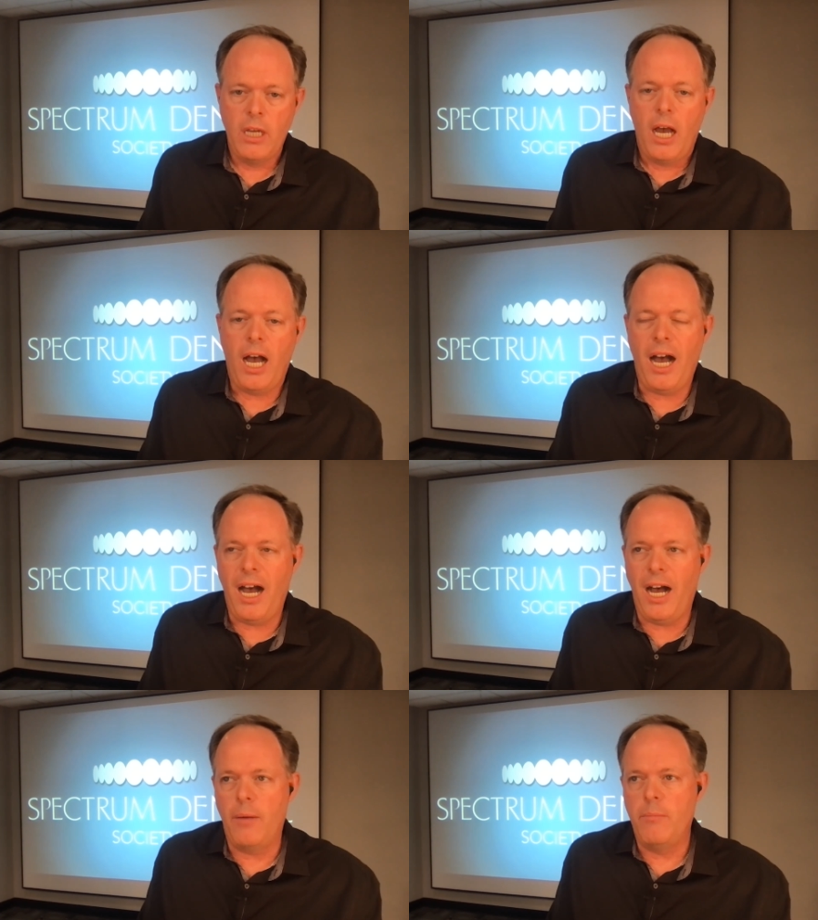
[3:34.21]

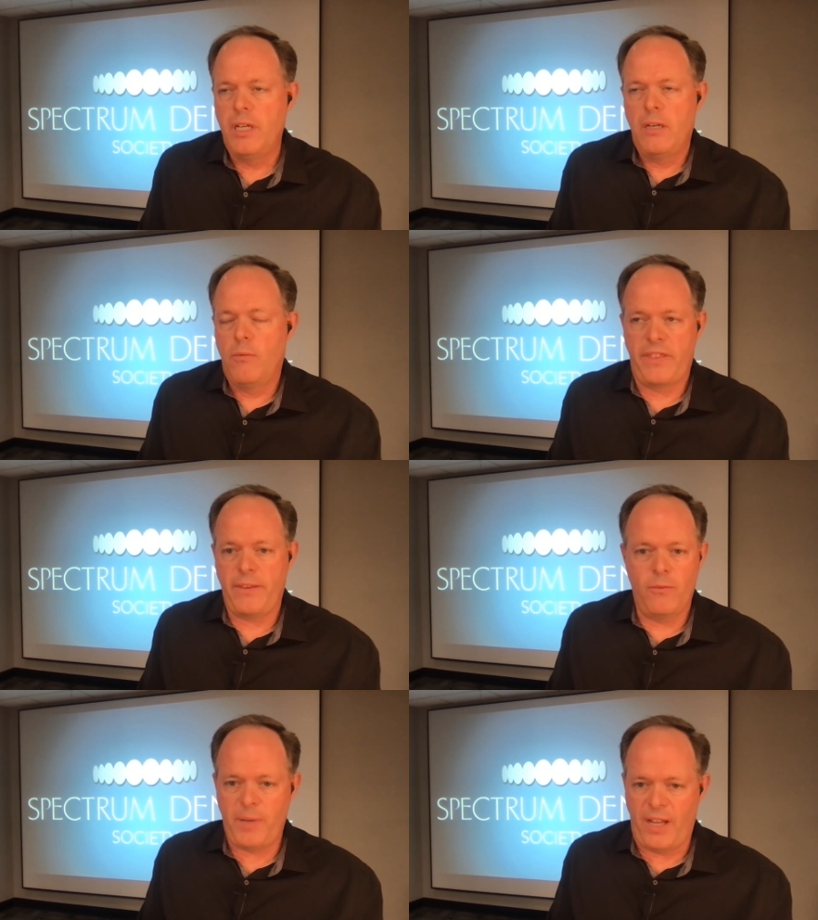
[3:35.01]
By
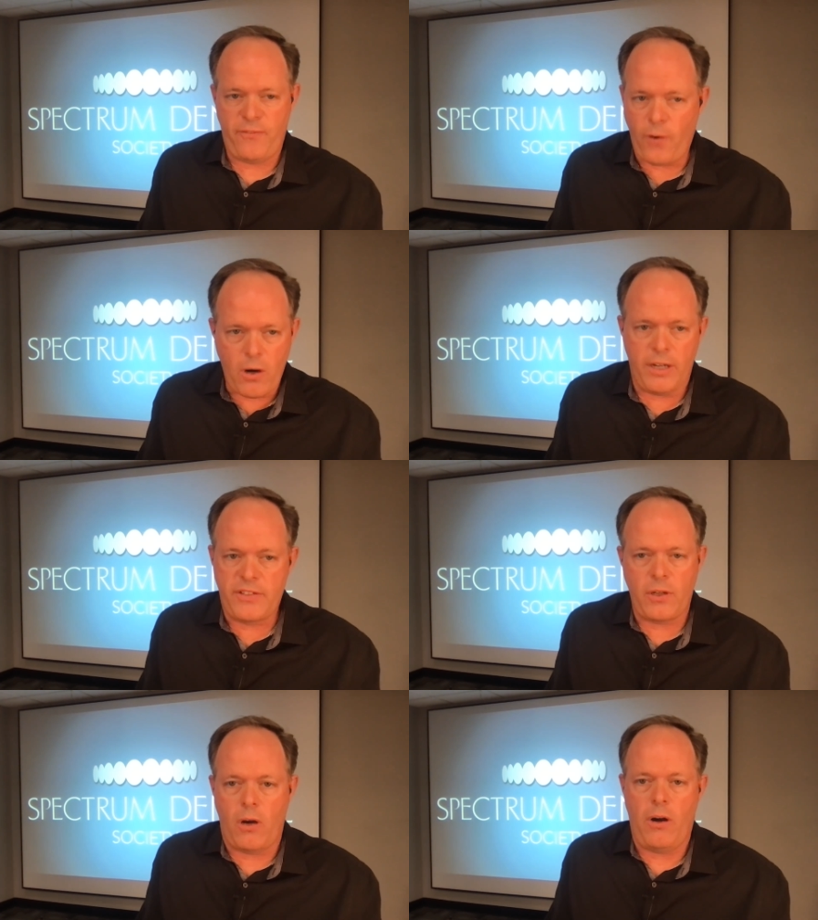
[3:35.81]
far, it's
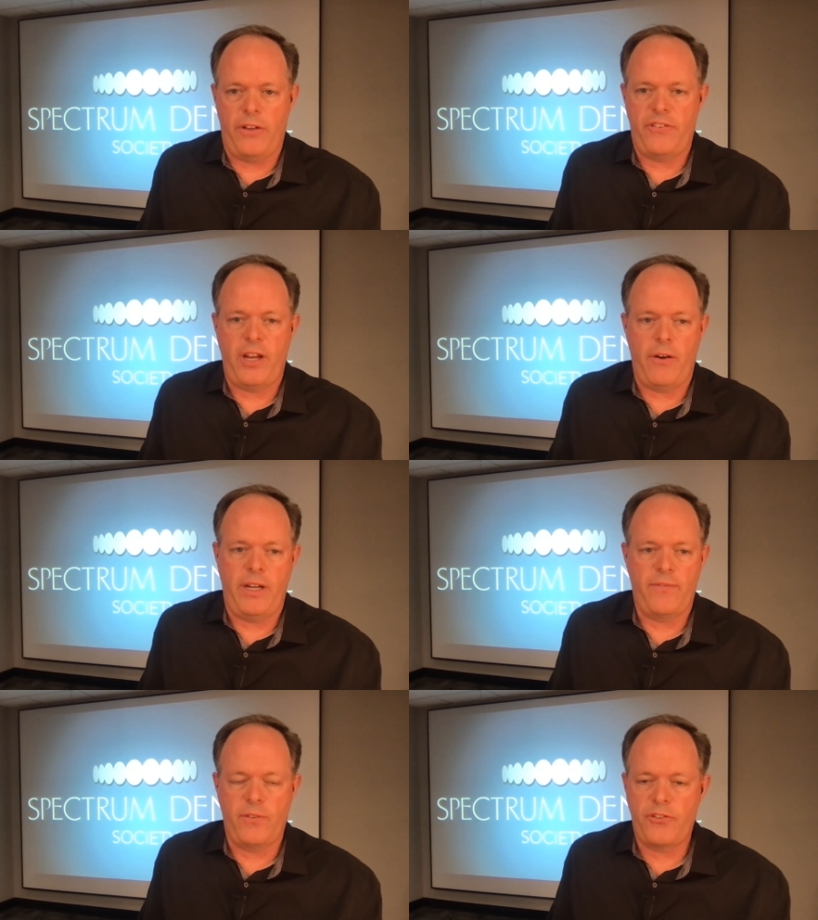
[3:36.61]
the hardest
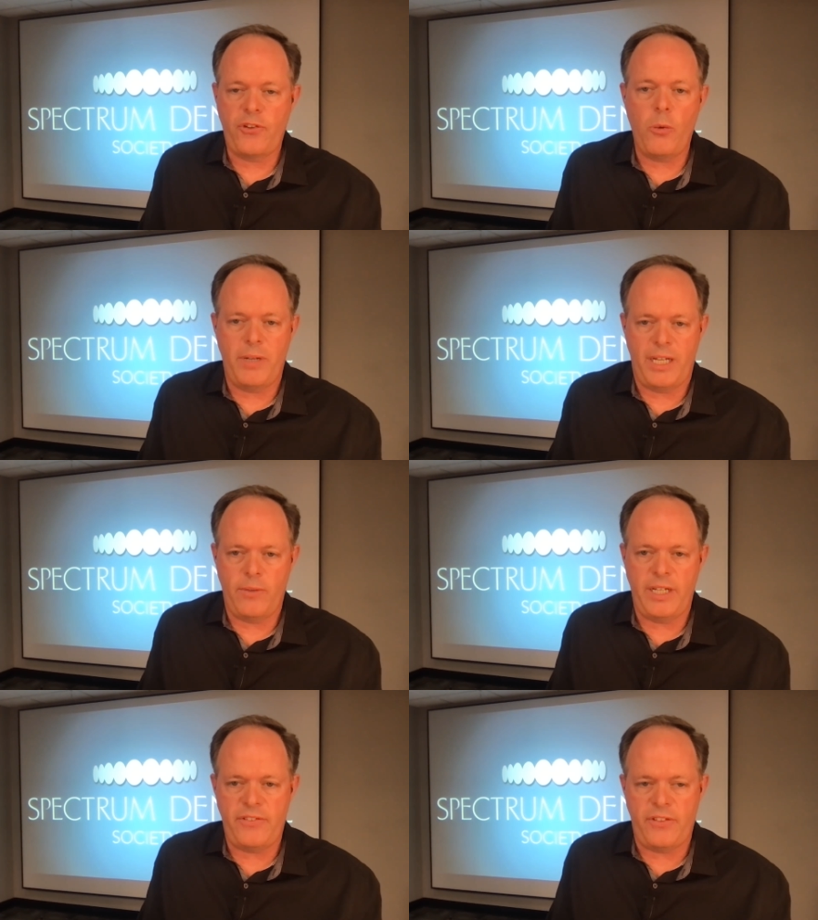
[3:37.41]
area for so many
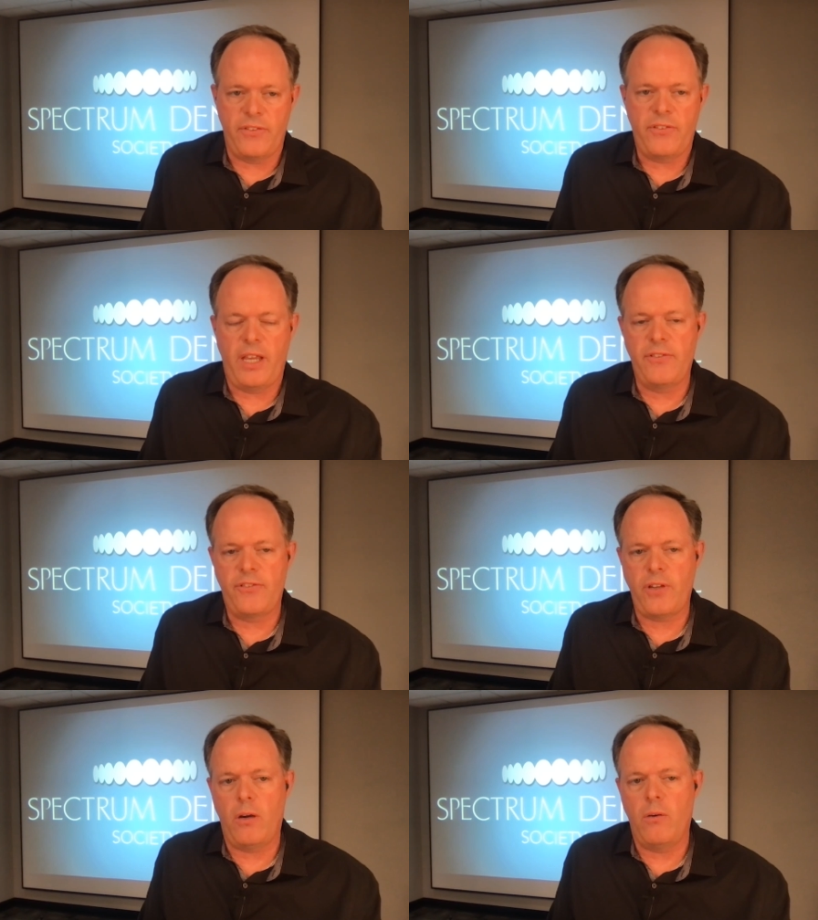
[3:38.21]
reasons. And
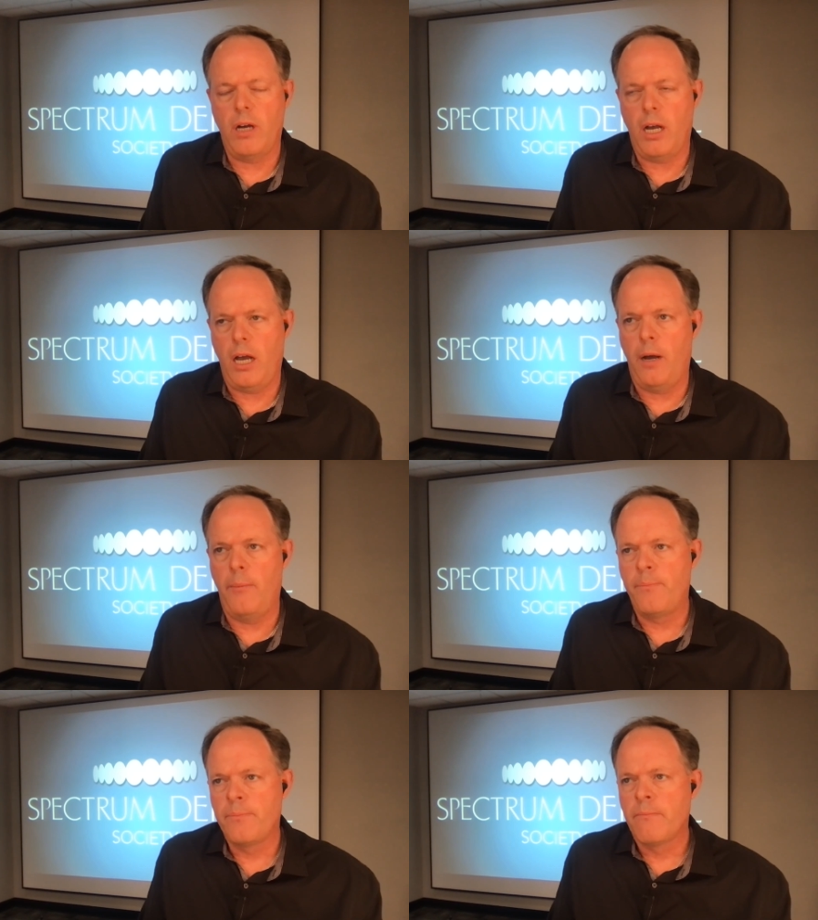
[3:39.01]
so,
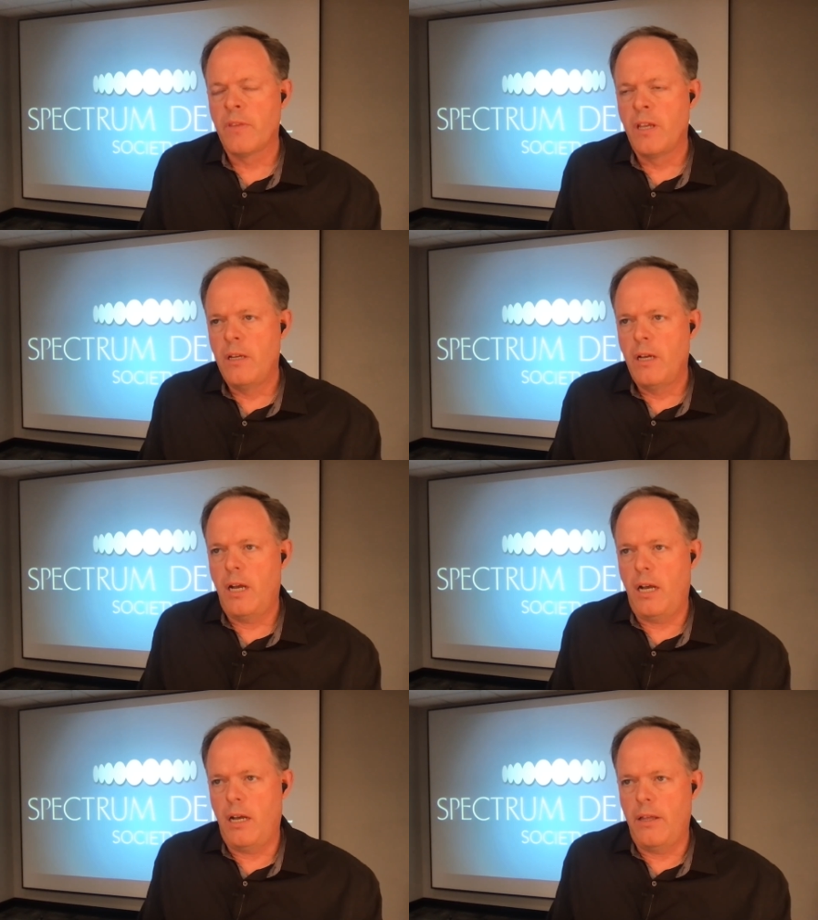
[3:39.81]
but
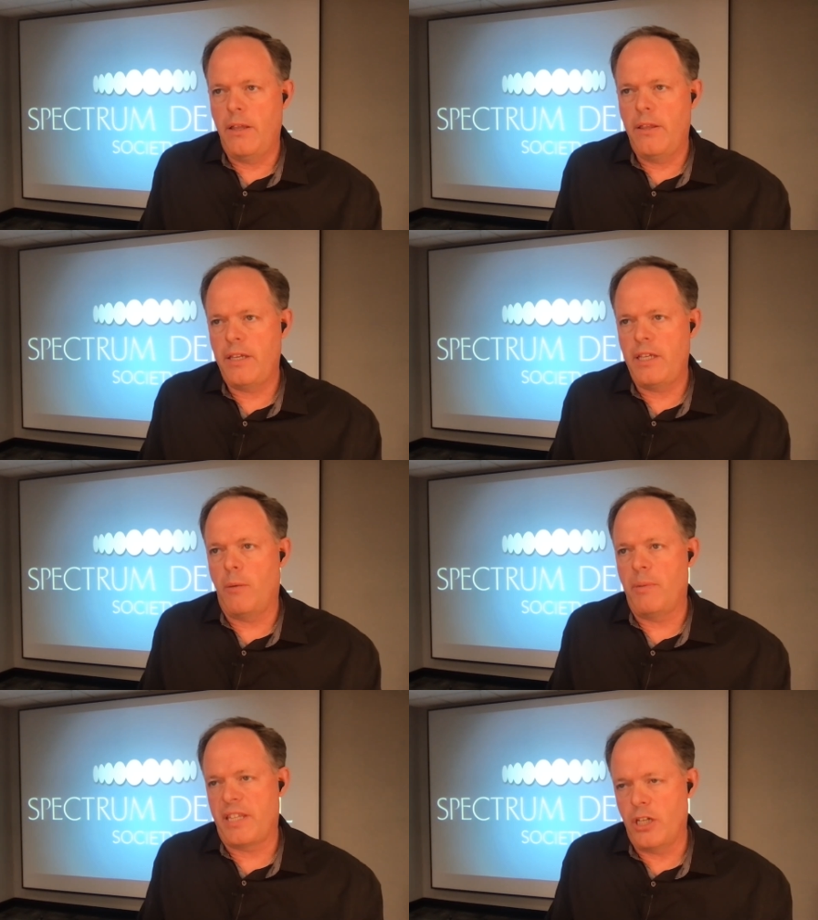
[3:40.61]

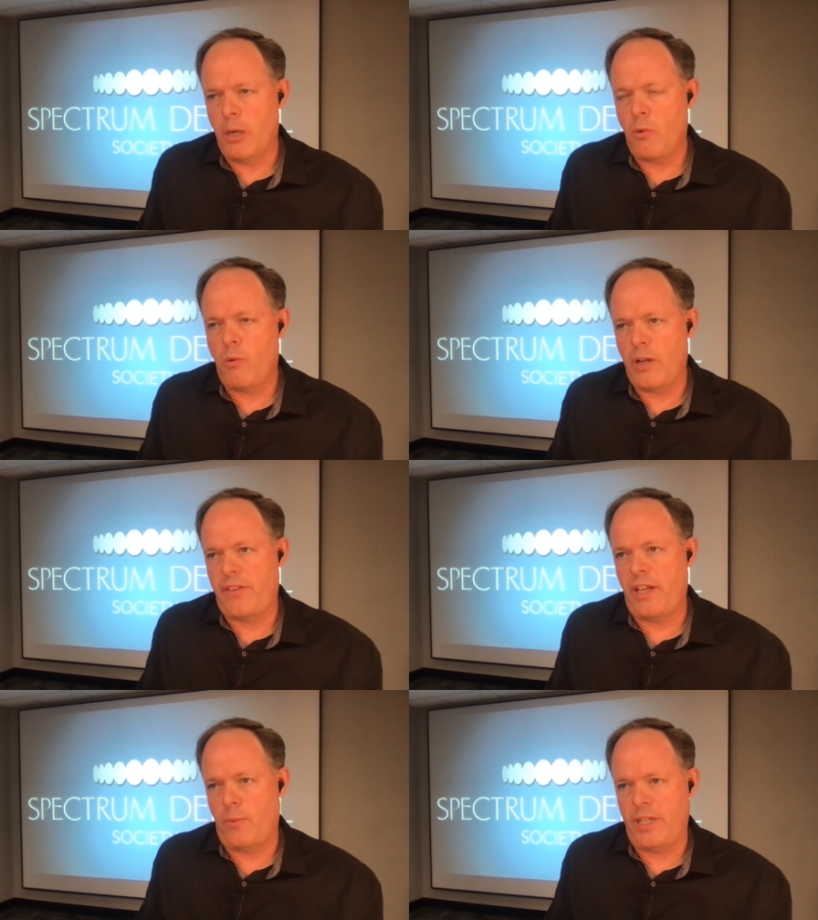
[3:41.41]
the number one
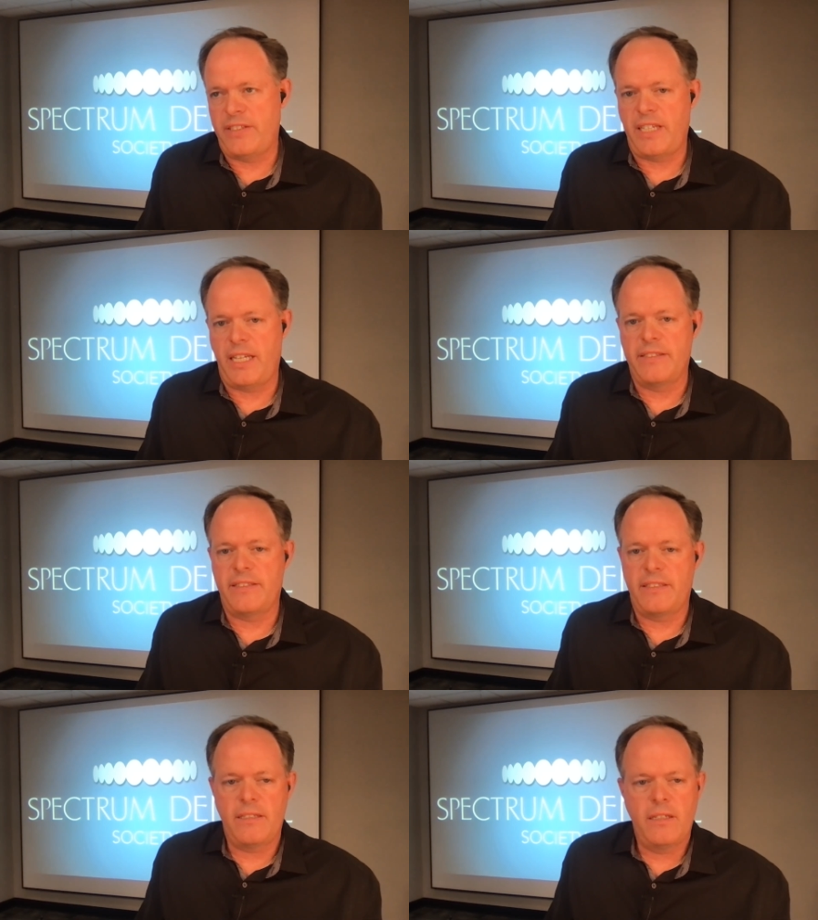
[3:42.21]
thing we see is,